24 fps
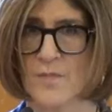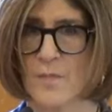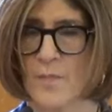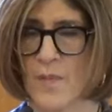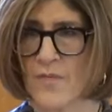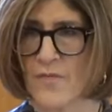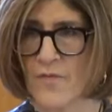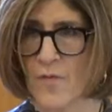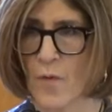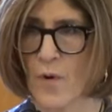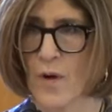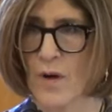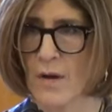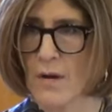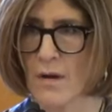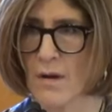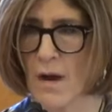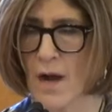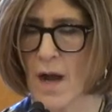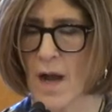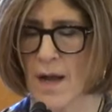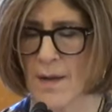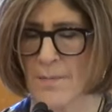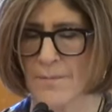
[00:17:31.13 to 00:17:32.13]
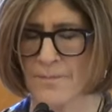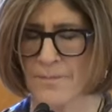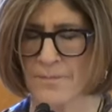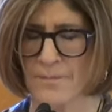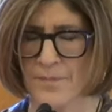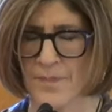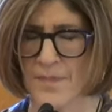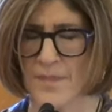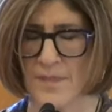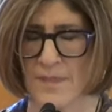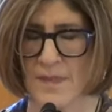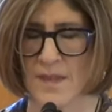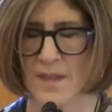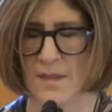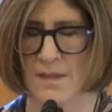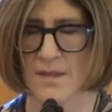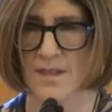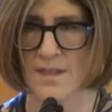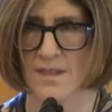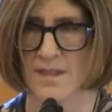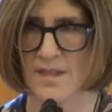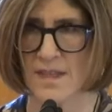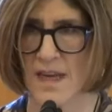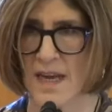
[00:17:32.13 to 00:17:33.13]
before um, the
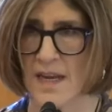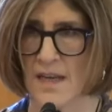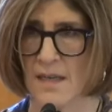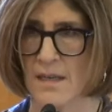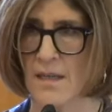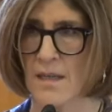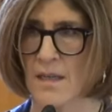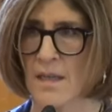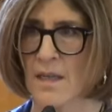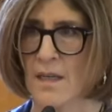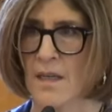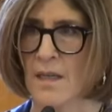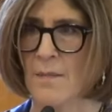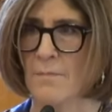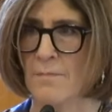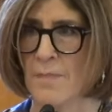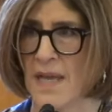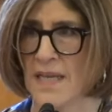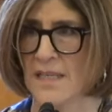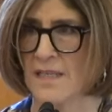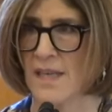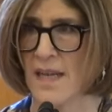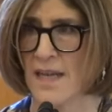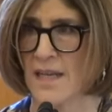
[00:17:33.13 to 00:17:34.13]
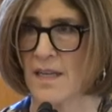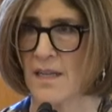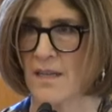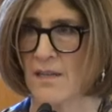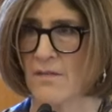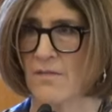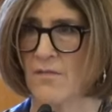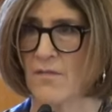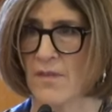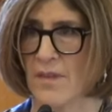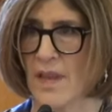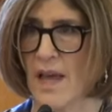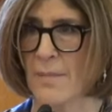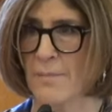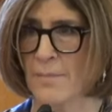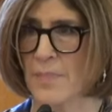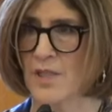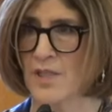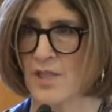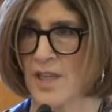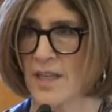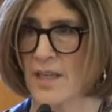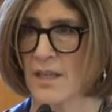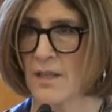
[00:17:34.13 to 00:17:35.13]
state mandated that
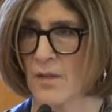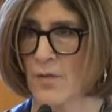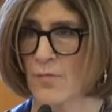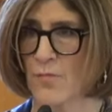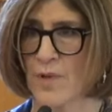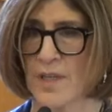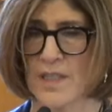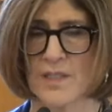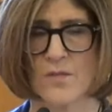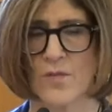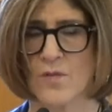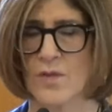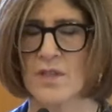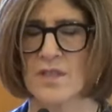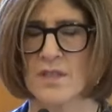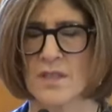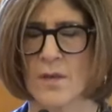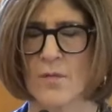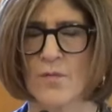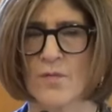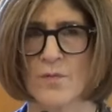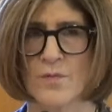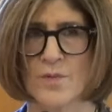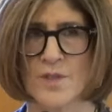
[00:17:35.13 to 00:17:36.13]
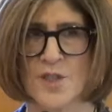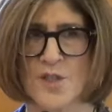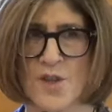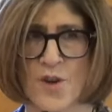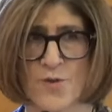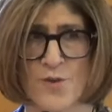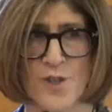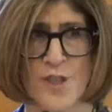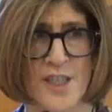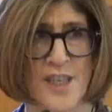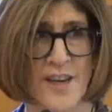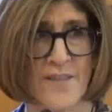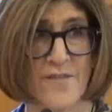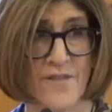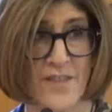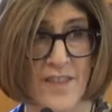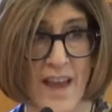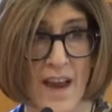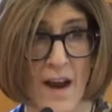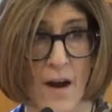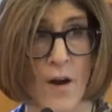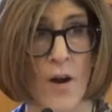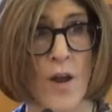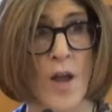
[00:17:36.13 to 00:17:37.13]
particular resource. So there was no shift
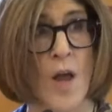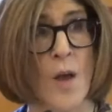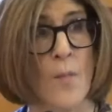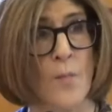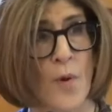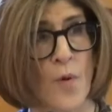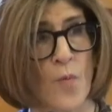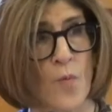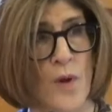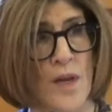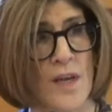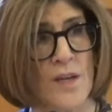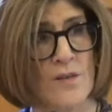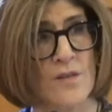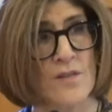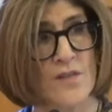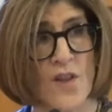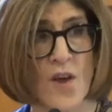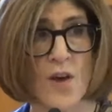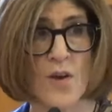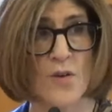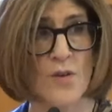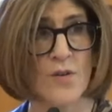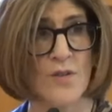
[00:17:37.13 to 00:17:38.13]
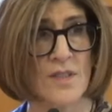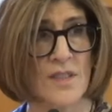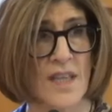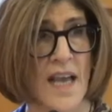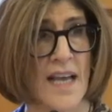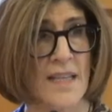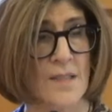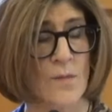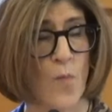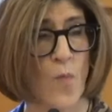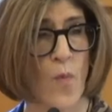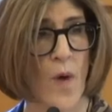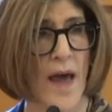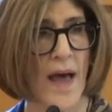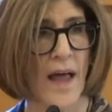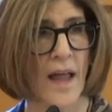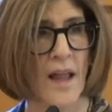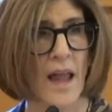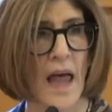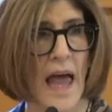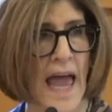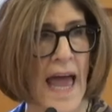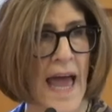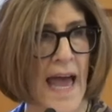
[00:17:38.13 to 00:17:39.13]
there. But we use those as
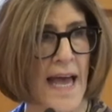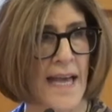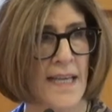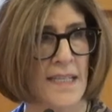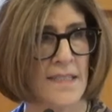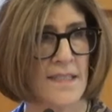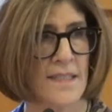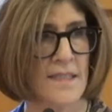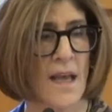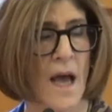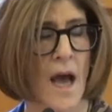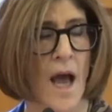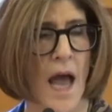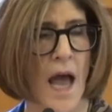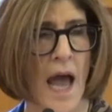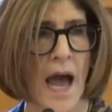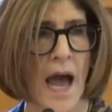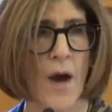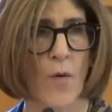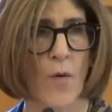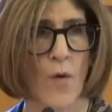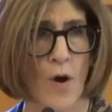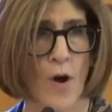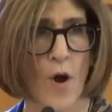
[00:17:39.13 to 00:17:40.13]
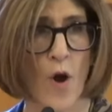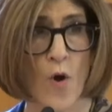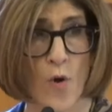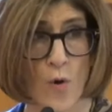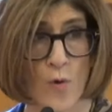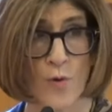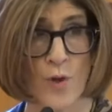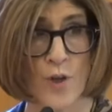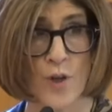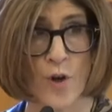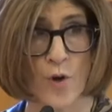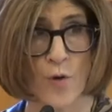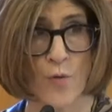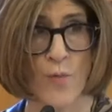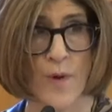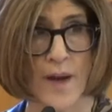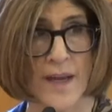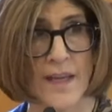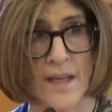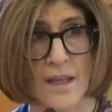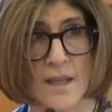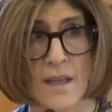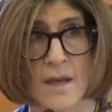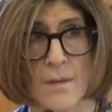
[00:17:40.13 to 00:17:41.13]
well as our own
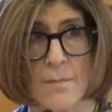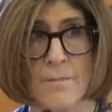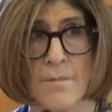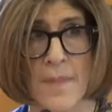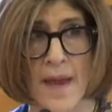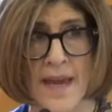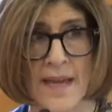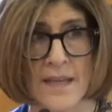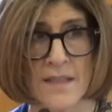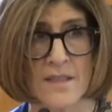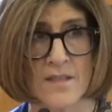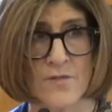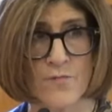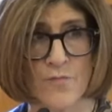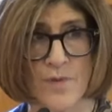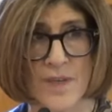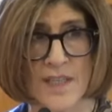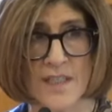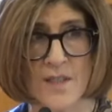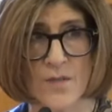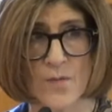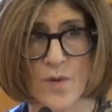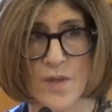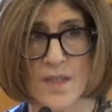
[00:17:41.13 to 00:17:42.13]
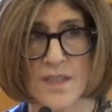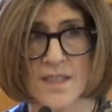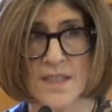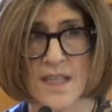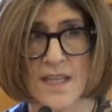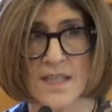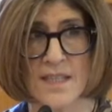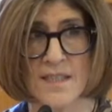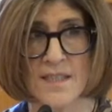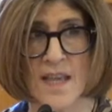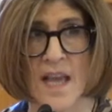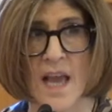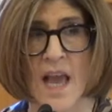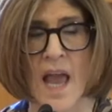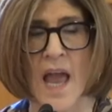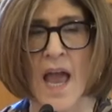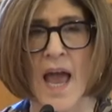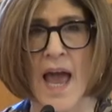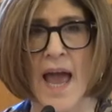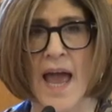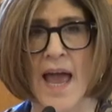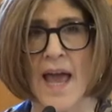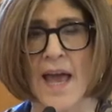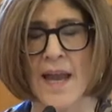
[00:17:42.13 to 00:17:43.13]
curriculum-based resources
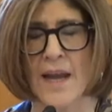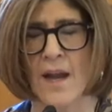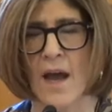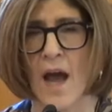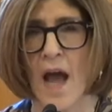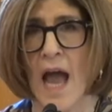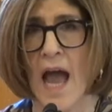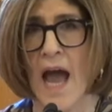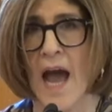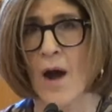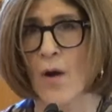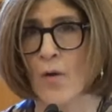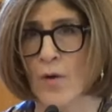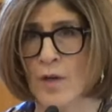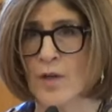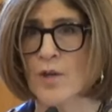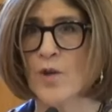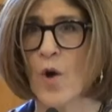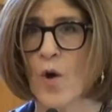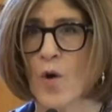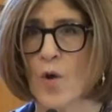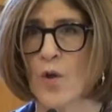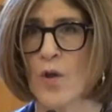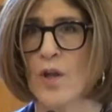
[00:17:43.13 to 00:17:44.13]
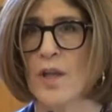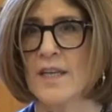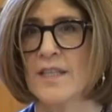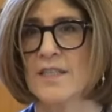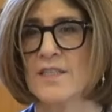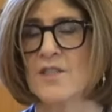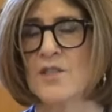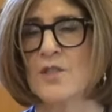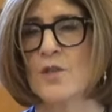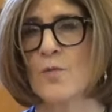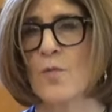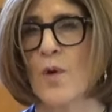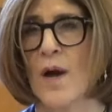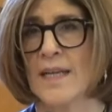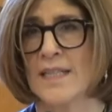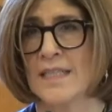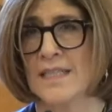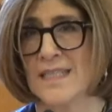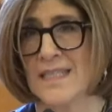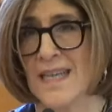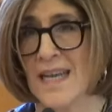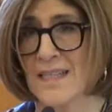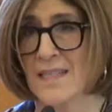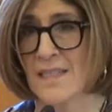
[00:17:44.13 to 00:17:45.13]
and our goal is to
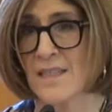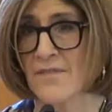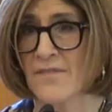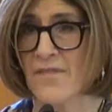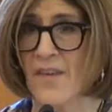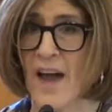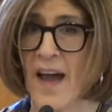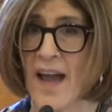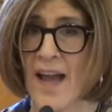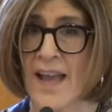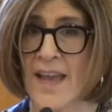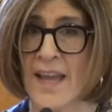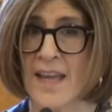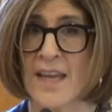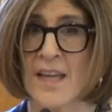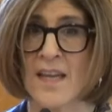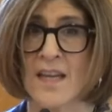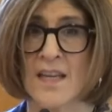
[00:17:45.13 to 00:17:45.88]
identify